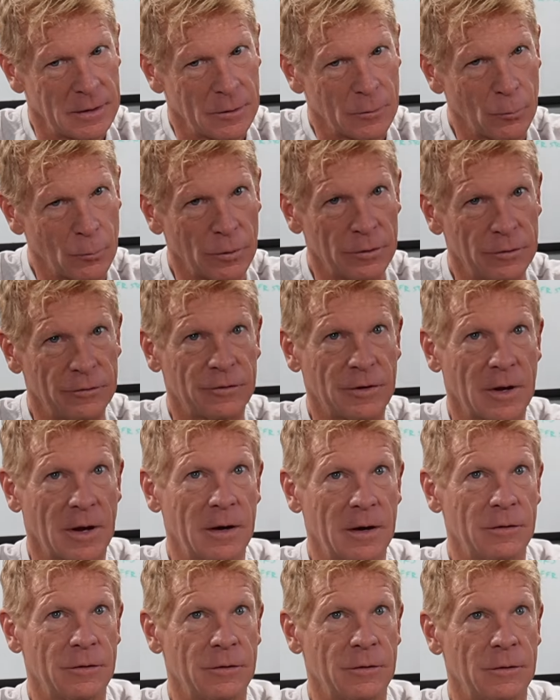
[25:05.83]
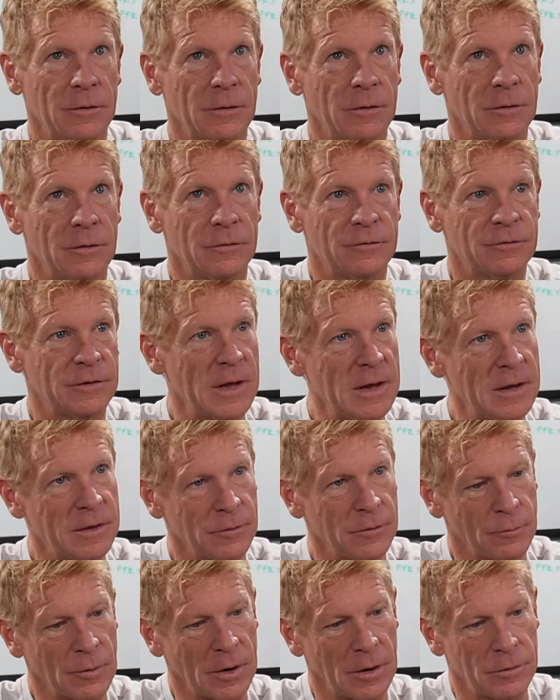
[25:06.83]
was kind of the stake in
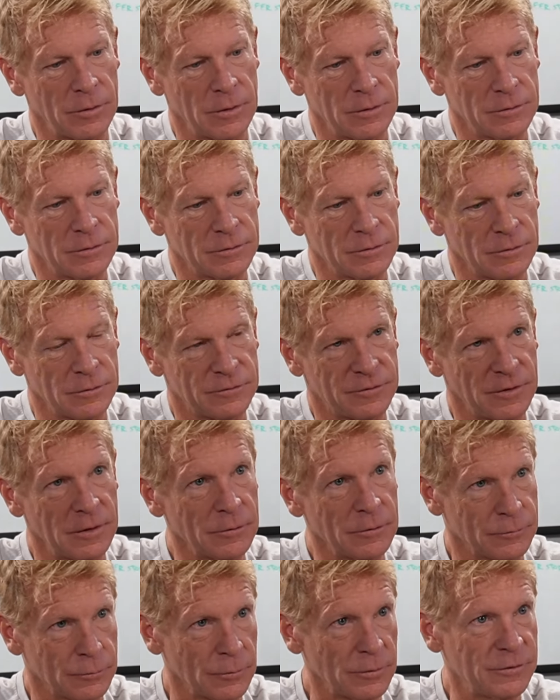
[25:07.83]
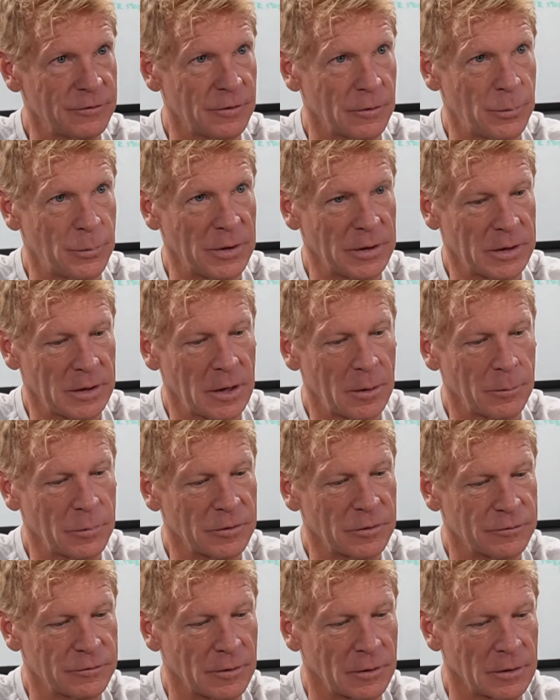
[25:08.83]
the ground that sales really started picking up,
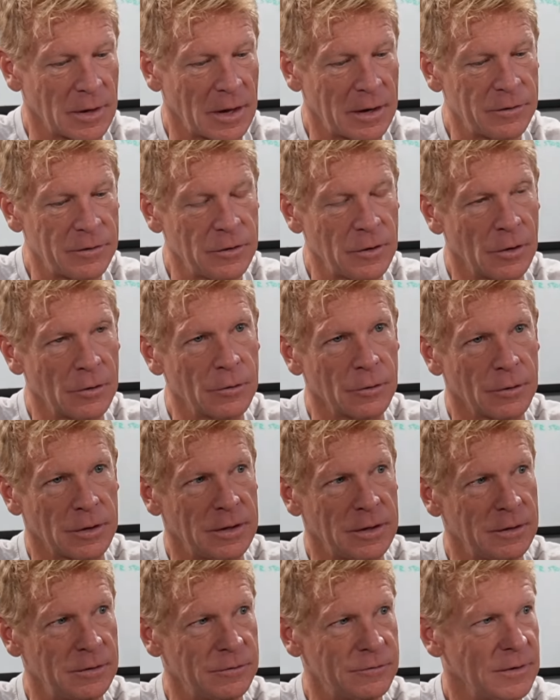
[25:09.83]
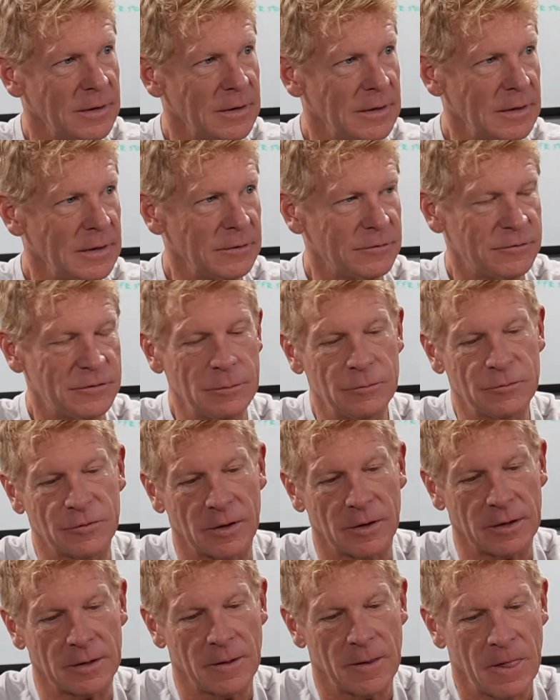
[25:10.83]
because a lot of the younger kids, it seems
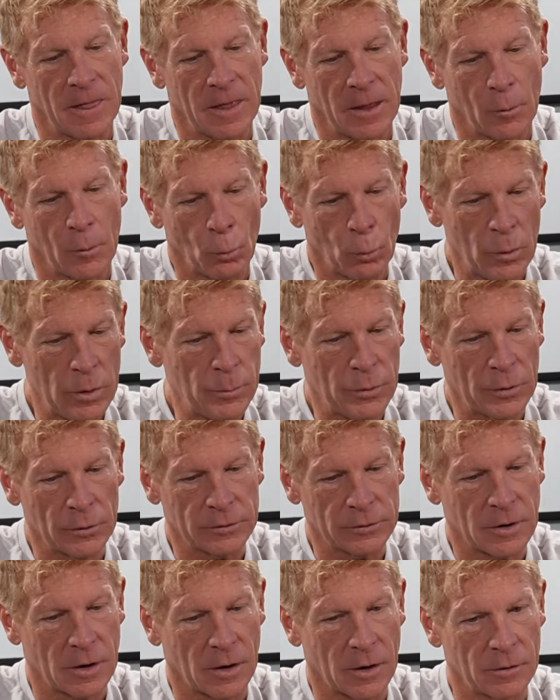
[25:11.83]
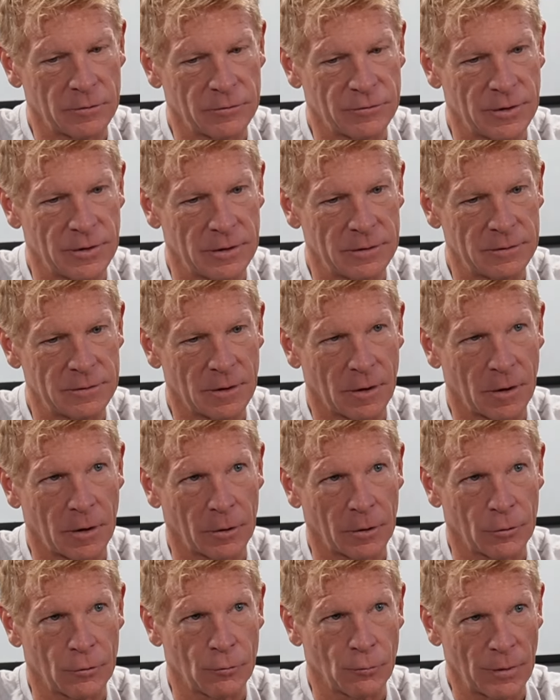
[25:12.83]
like we build cars that
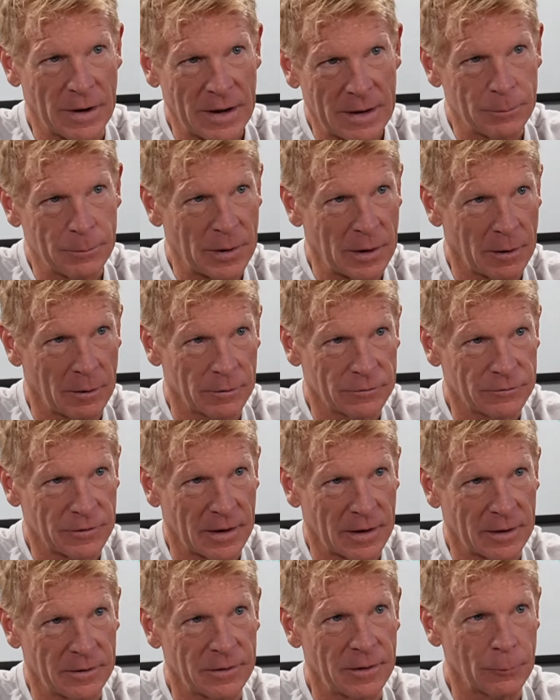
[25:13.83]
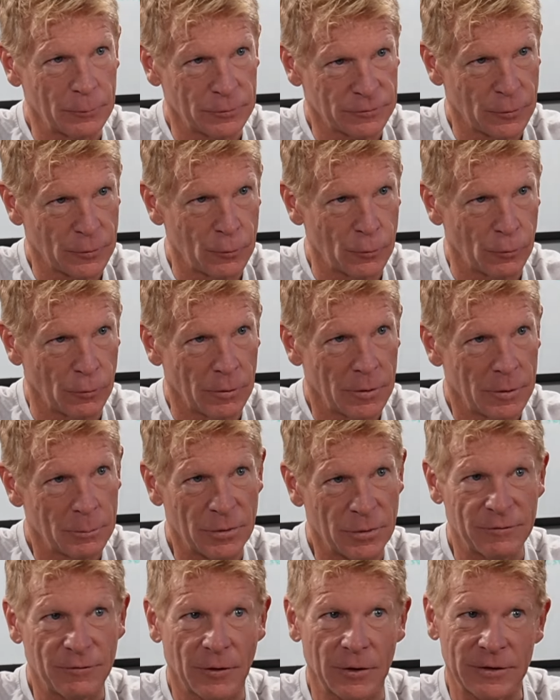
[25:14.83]
our grandparents had that was cool. Mm-hmm.
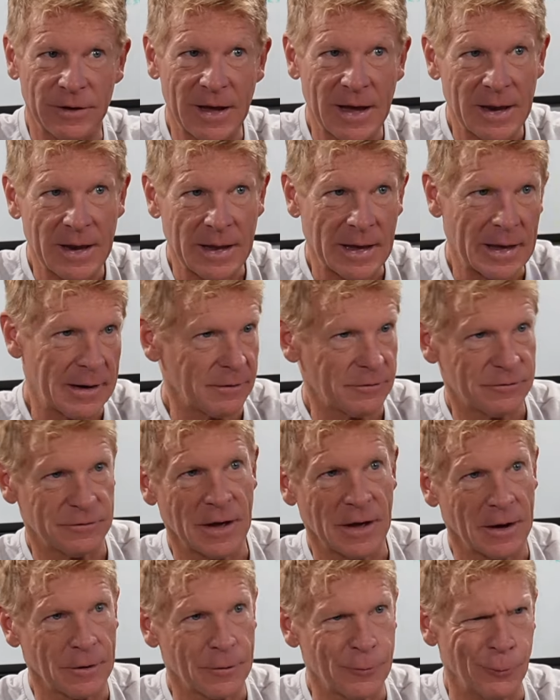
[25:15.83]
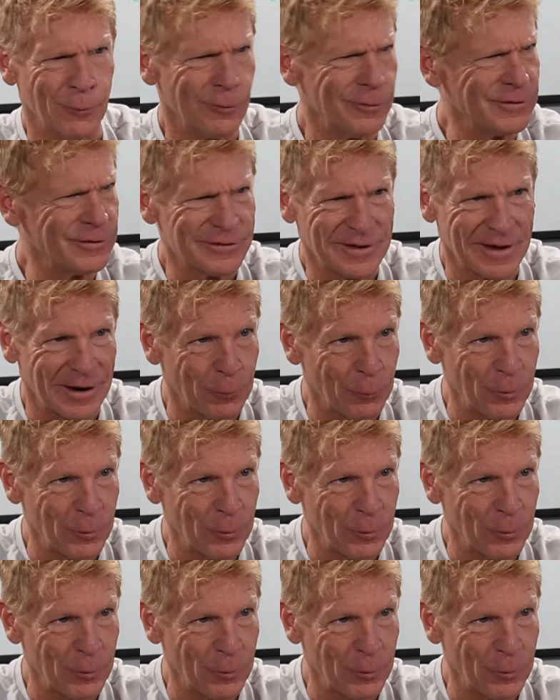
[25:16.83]
But if our dad had it, it's not cool. It's kind of